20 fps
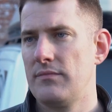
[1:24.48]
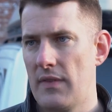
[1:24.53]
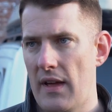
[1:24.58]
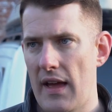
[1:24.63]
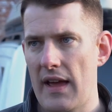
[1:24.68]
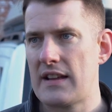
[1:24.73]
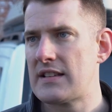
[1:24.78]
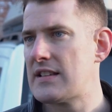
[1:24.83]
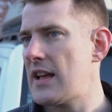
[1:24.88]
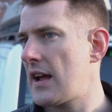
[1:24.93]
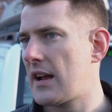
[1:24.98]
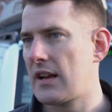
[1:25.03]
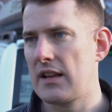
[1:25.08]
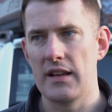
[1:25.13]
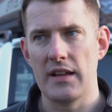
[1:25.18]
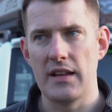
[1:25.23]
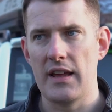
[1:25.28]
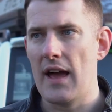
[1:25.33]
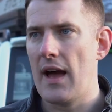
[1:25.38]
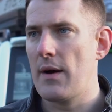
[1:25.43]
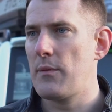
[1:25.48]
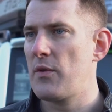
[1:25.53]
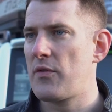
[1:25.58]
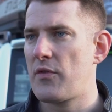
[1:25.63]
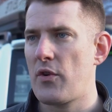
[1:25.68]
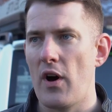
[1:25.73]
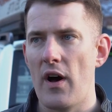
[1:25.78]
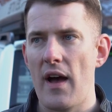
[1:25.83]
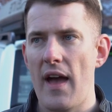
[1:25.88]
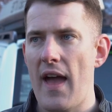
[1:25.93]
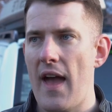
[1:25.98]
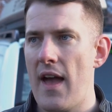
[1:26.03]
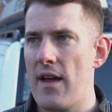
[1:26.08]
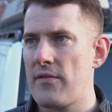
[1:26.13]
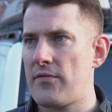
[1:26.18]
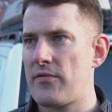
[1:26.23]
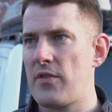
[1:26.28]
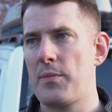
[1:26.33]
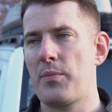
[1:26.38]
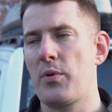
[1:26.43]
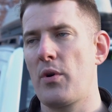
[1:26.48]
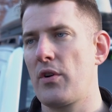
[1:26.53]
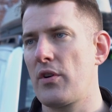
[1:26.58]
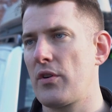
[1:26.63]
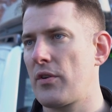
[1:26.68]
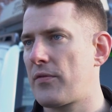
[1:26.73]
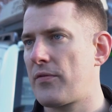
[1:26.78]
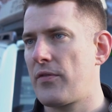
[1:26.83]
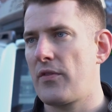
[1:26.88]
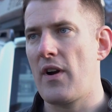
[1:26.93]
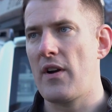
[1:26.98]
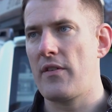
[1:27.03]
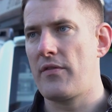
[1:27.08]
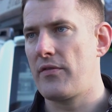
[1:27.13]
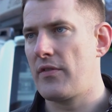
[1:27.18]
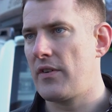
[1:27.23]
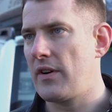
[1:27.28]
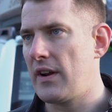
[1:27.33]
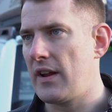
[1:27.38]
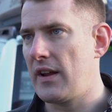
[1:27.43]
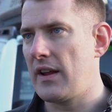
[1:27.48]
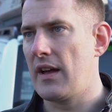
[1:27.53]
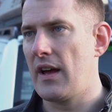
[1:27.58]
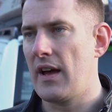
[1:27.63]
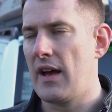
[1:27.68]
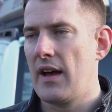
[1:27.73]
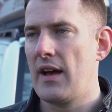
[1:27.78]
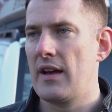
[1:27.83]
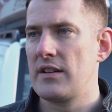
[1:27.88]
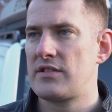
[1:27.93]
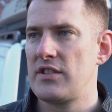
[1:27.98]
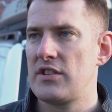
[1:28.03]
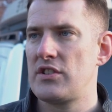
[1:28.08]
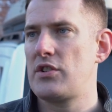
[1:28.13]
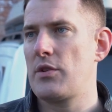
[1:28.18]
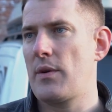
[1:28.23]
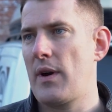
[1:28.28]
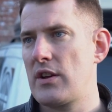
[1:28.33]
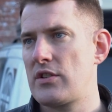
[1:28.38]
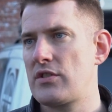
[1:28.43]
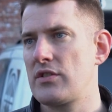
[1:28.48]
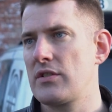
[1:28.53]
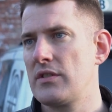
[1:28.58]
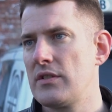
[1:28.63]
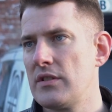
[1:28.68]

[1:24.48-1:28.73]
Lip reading: Exactly, yeah. We've got every product for every situation.